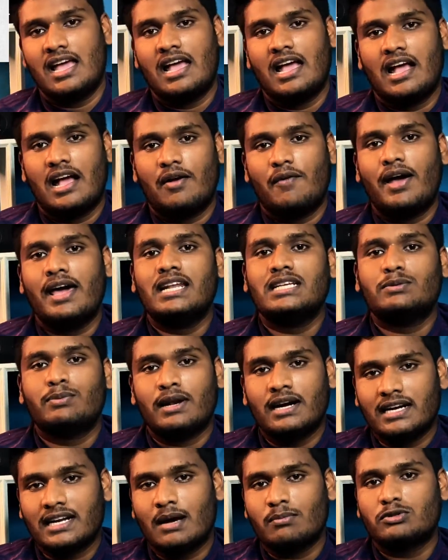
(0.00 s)
Whereas when
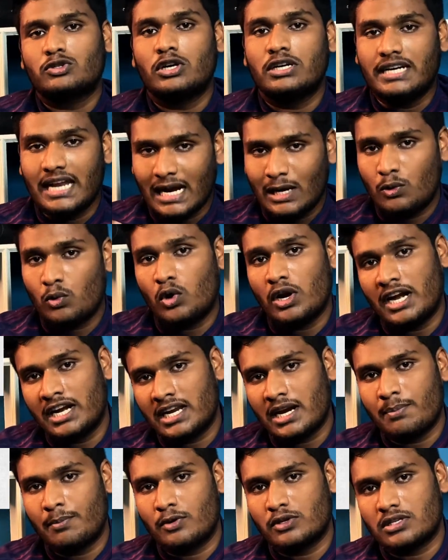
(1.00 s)
it comes to debt oriented
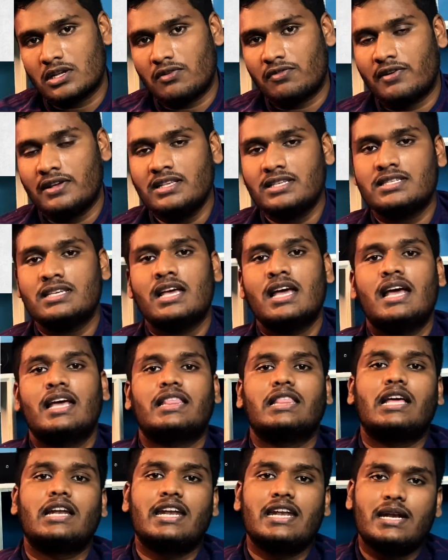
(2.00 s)
mutual funds,
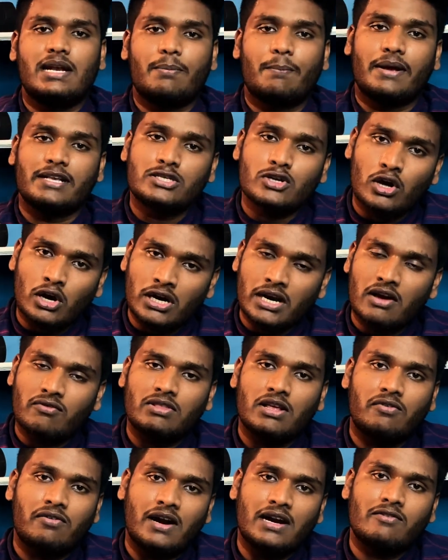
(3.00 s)
the majority of the
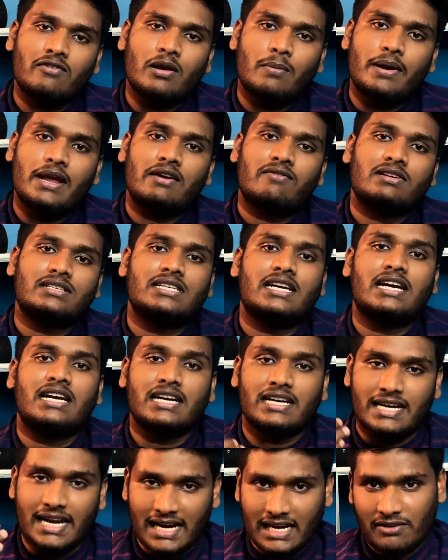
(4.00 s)
fund will be invested in
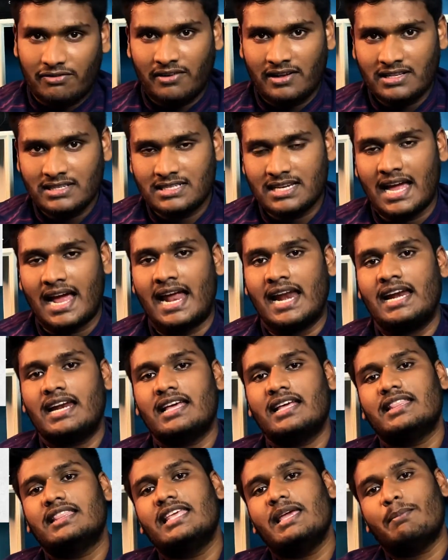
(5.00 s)
debt funds and
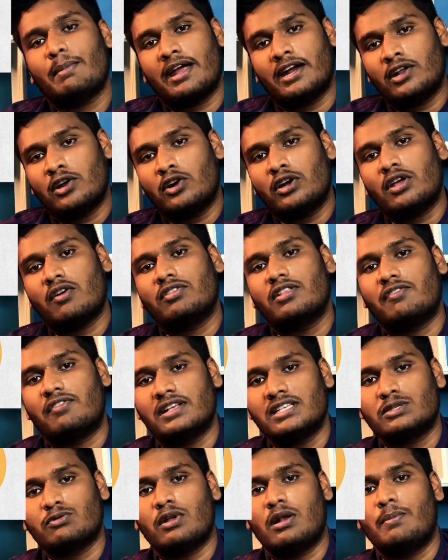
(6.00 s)
the minority of the funds
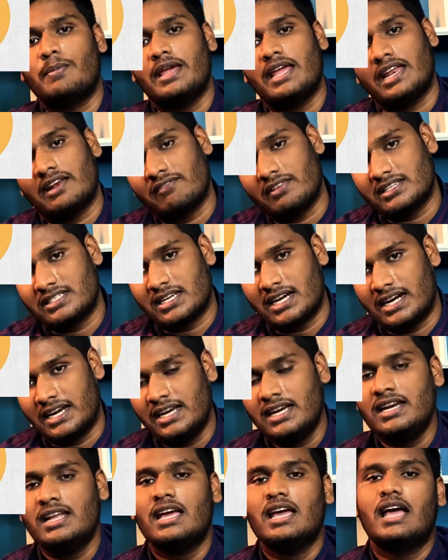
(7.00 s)
will be invested
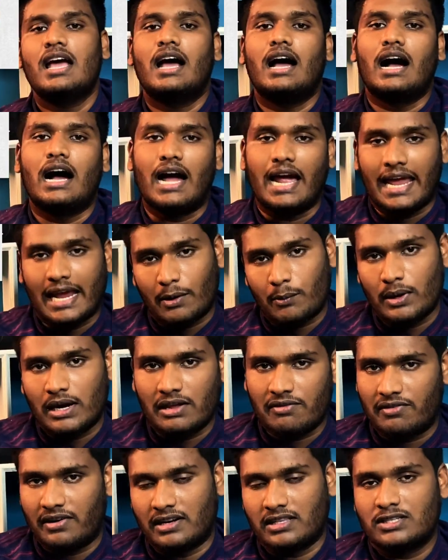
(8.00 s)
in equity
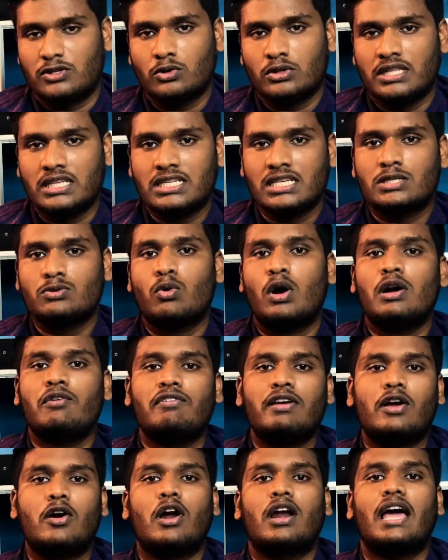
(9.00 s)
funds. So this is what we
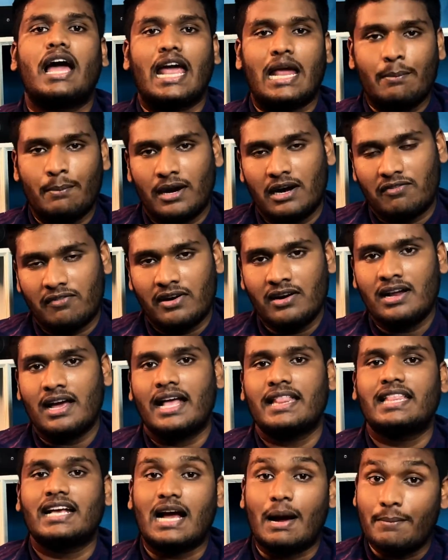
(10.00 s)
call a hybrid fund, and
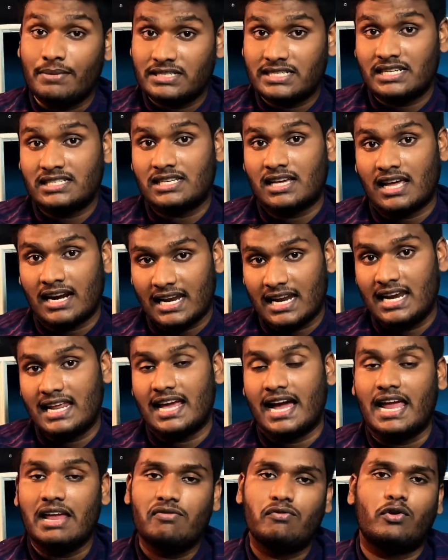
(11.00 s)
the commissions are really
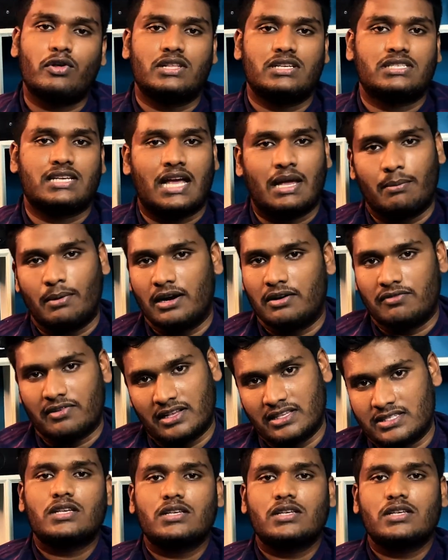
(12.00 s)
high for this hybrid funds.